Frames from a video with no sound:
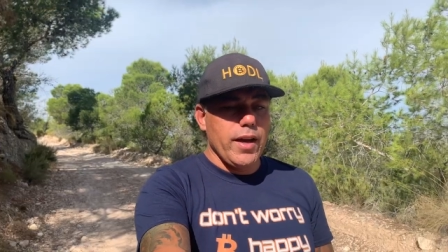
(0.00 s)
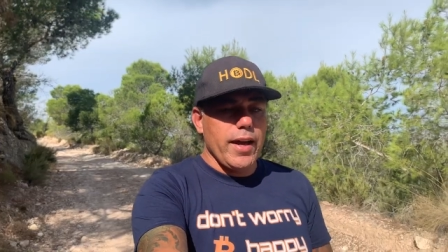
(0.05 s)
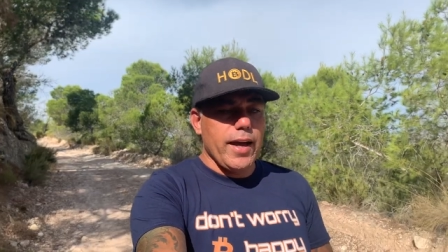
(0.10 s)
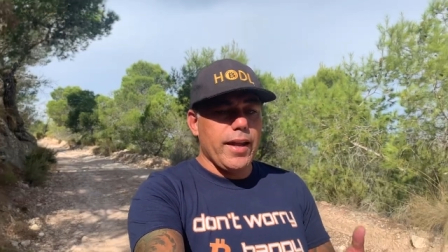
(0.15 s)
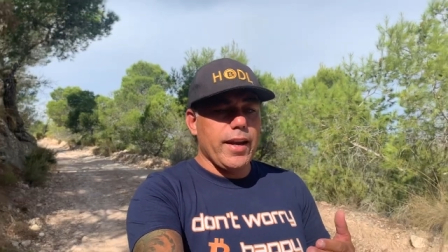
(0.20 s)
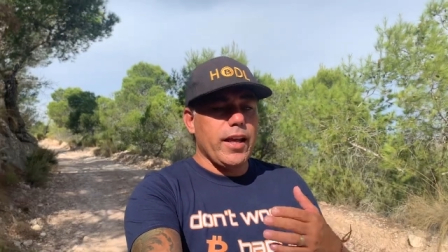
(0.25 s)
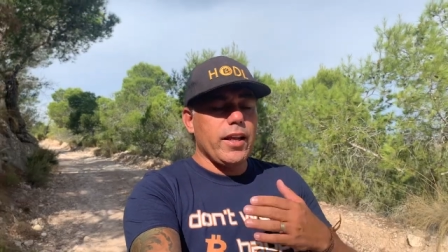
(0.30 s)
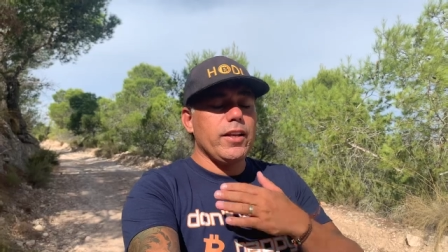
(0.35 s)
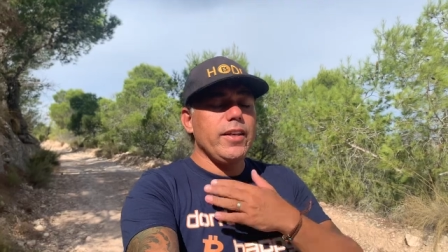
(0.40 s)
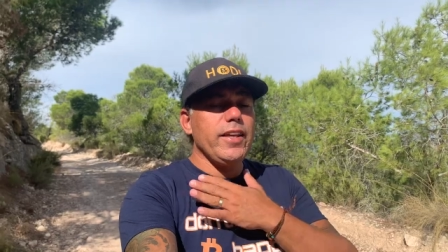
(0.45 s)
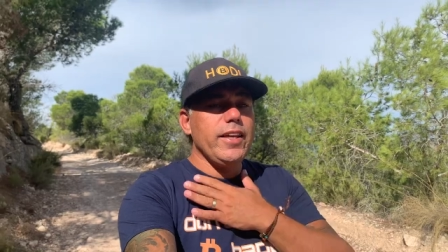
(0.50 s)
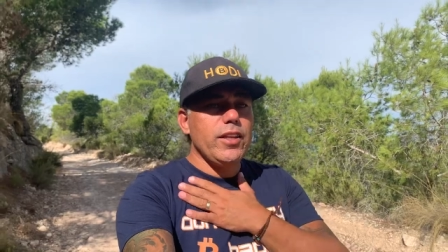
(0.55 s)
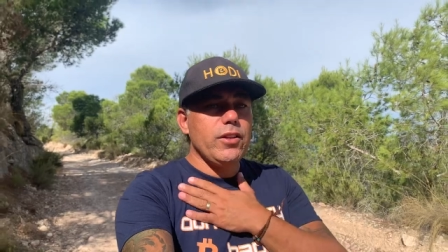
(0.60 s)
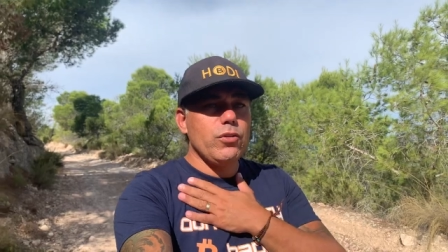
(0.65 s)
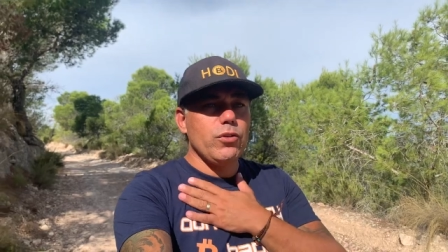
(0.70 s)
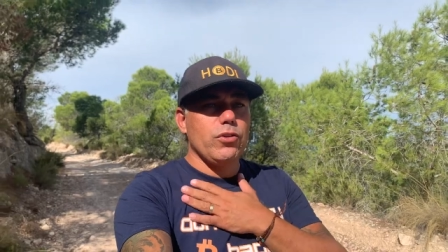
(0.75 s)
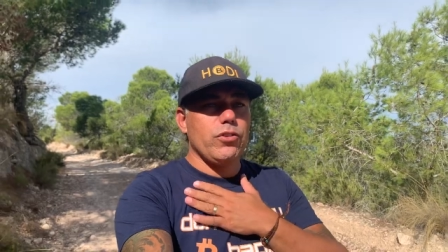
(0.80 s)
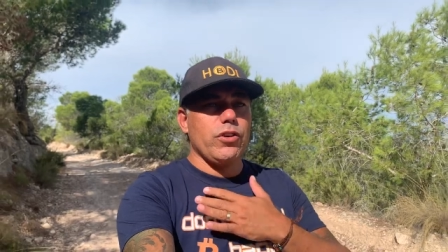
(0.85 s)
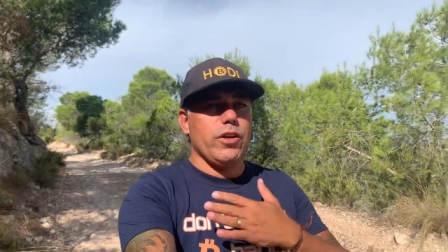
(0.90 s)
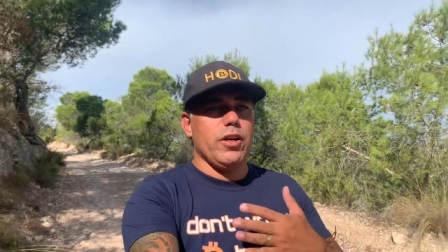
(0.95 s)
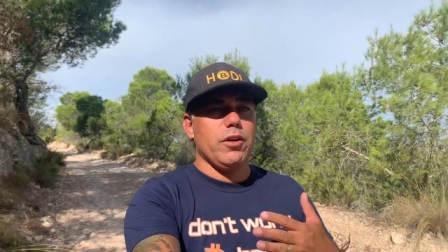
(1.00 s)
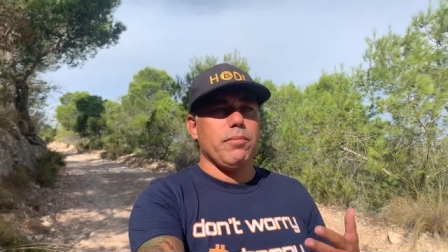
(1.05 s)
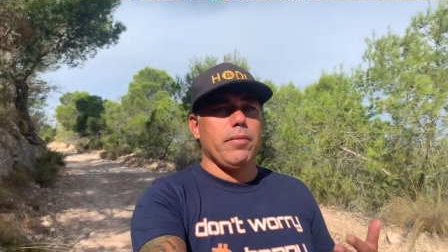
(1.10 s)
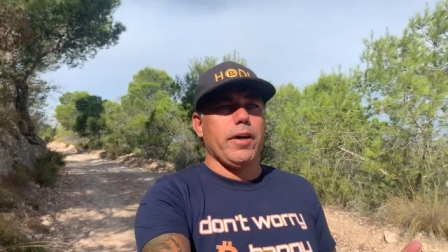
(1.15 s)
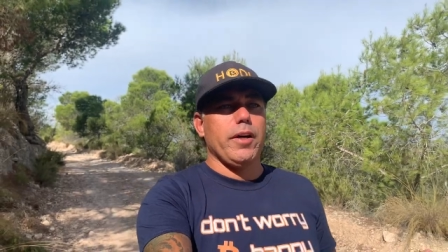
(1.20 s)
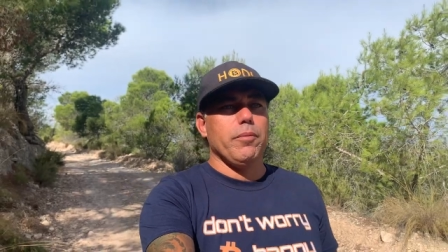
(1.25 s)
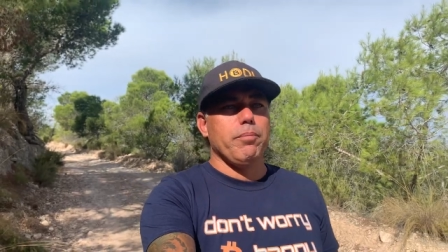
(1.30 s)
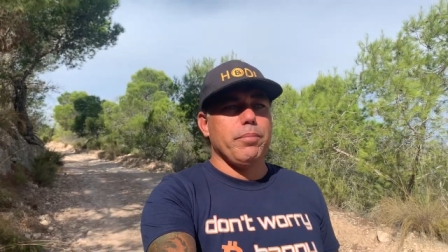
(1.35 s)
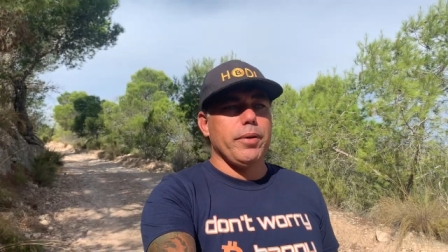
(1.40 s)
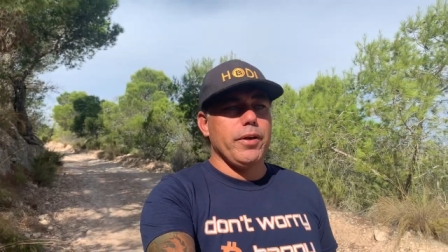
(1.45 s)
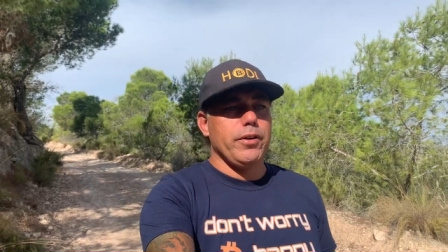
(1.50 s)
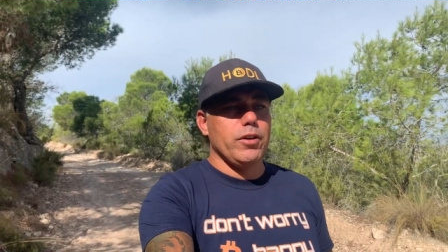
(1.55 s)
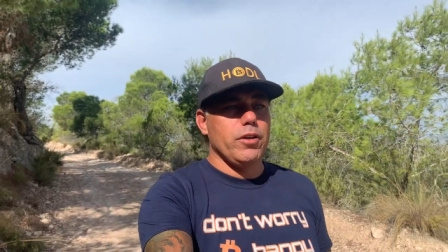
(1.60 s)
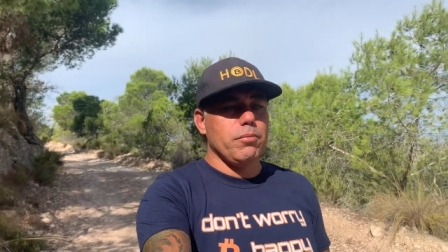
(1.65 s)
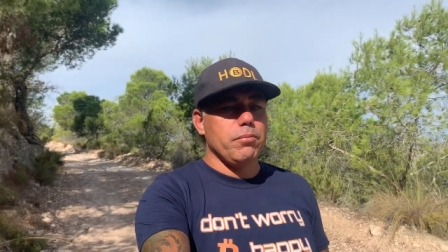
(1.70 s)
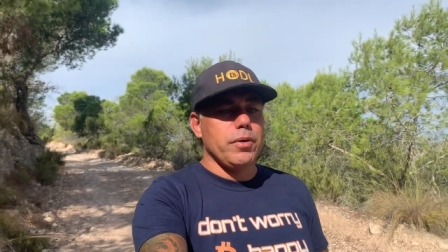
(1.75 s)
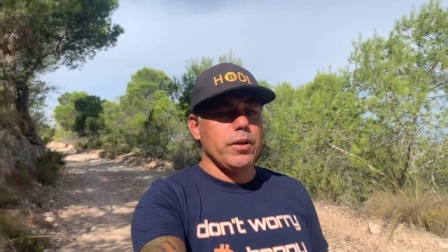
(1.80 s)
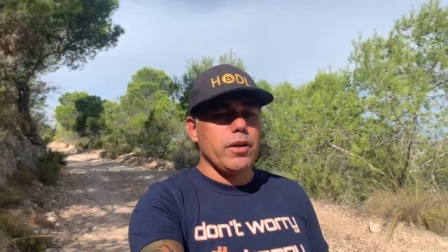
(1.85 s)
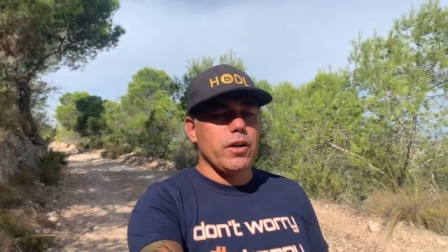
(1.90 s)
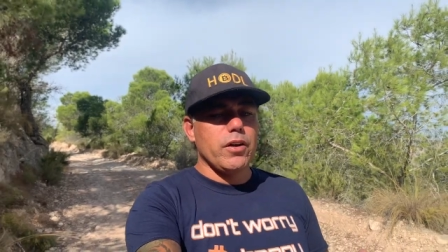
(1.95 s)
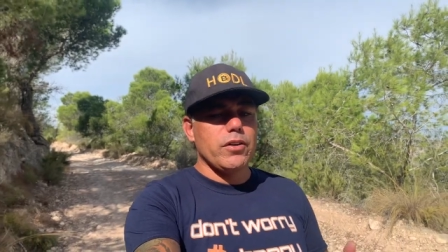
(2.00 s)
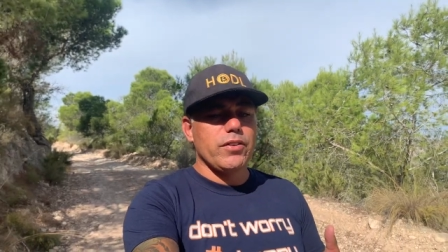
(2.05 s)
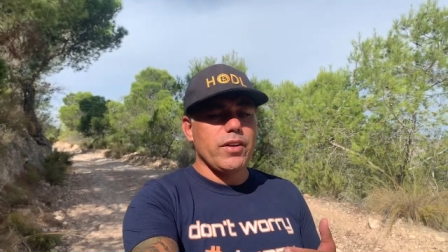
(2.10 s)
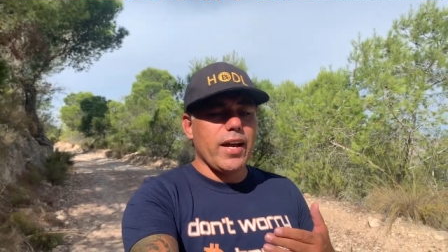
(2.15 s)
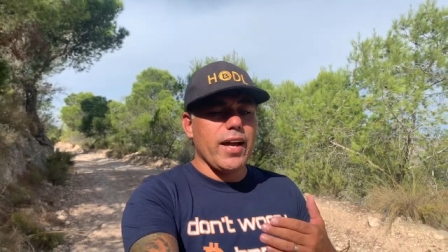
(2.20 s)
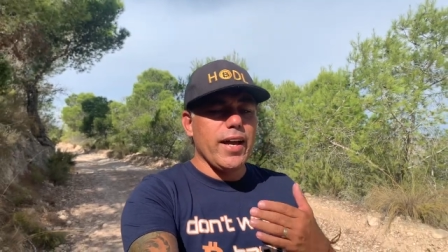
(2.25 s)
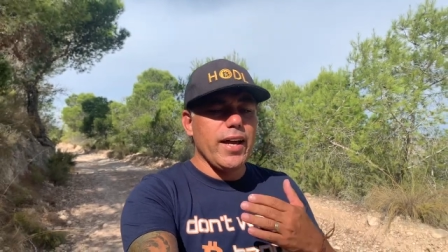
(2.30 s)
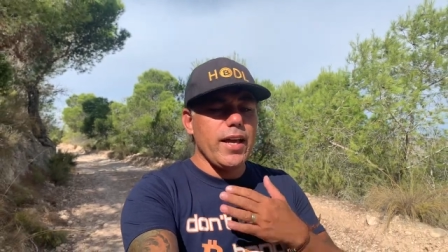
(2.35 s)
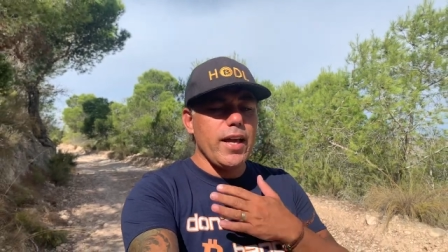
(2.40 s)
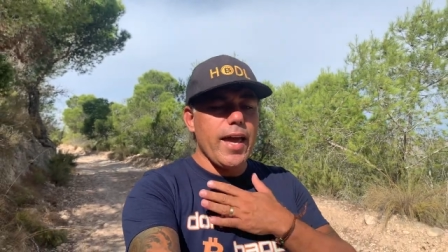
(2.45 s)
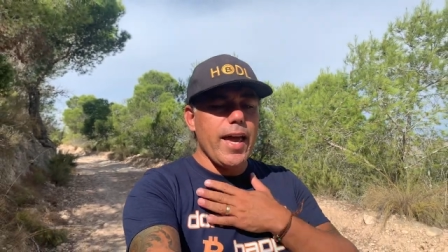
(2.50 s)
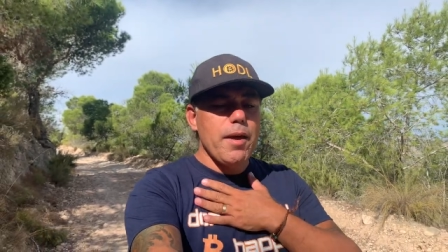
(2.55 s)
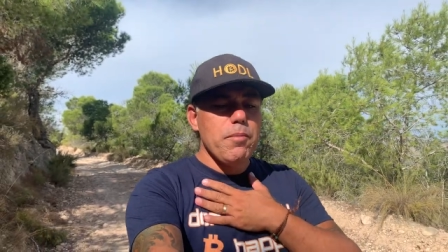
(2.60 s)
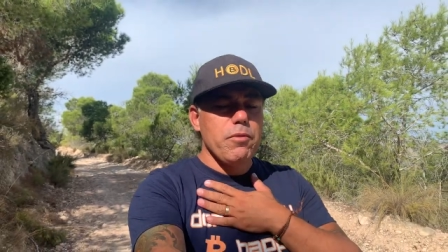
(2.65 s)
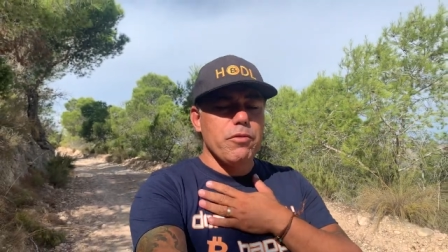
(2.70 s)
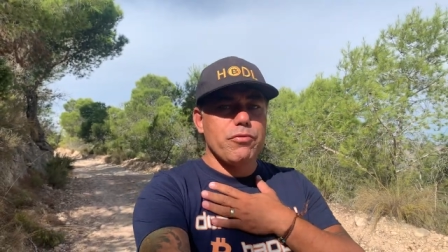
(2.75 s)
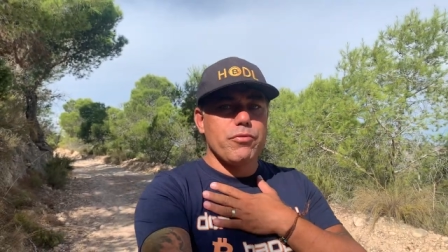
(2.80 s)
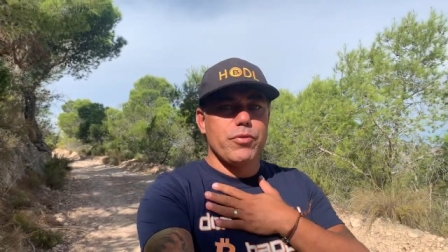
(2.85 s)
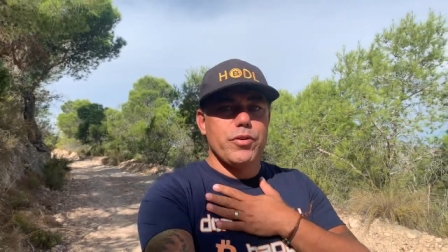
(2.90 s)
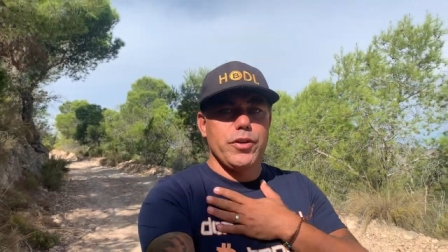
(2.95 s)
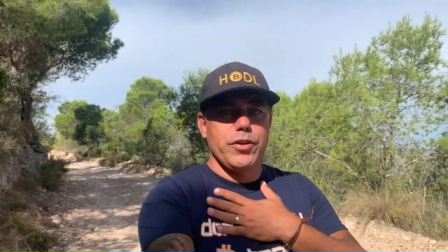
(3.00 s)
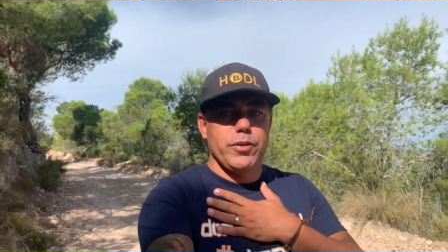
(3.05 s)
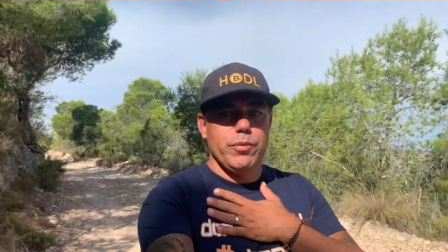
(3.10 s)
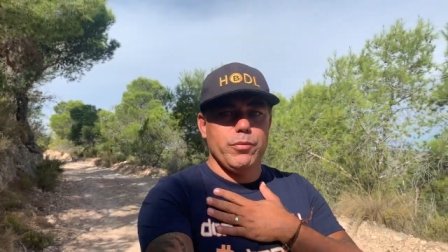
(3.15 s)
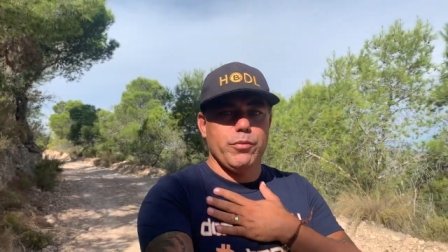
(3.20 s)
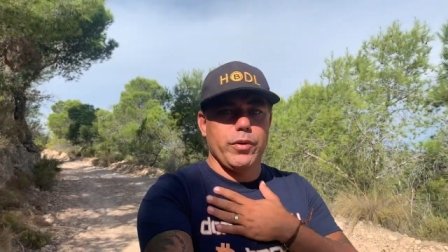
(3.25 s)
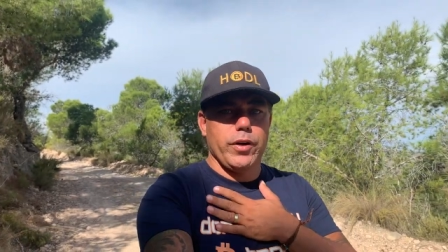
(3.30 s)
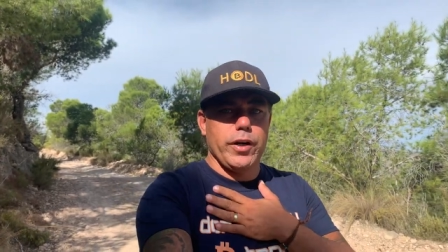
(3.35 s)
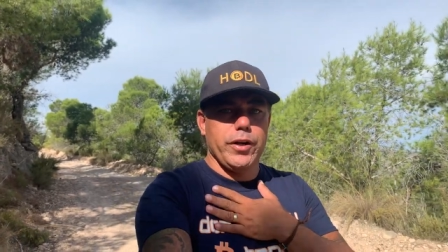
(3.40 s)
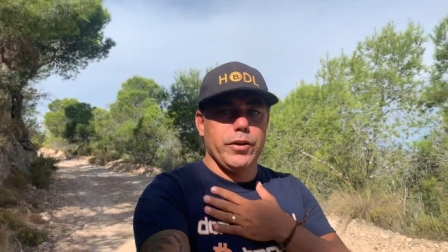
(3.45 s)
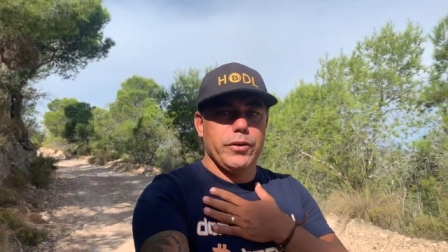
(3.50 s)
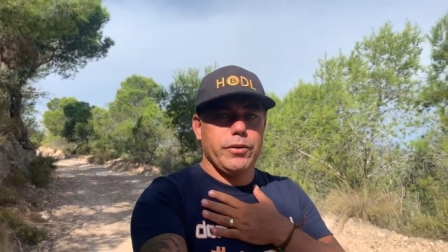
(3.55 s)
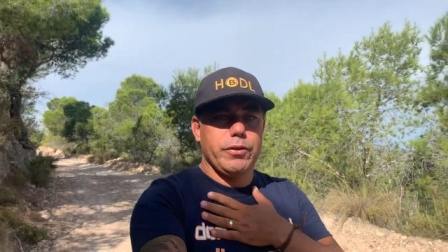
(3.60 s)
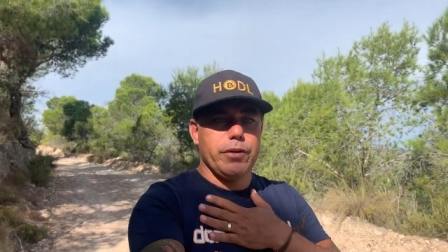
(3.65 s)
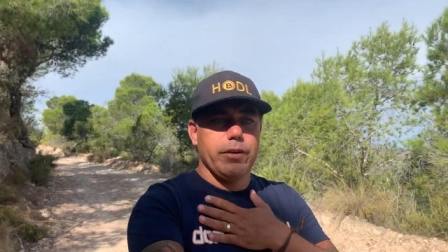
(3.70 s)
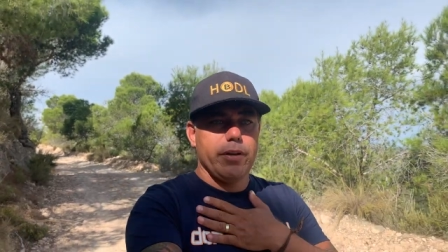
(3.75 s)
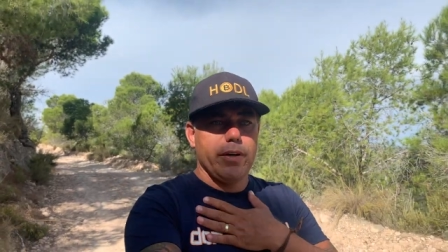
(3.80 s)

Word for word: And I need to share my opinion because I am a freedom fighter.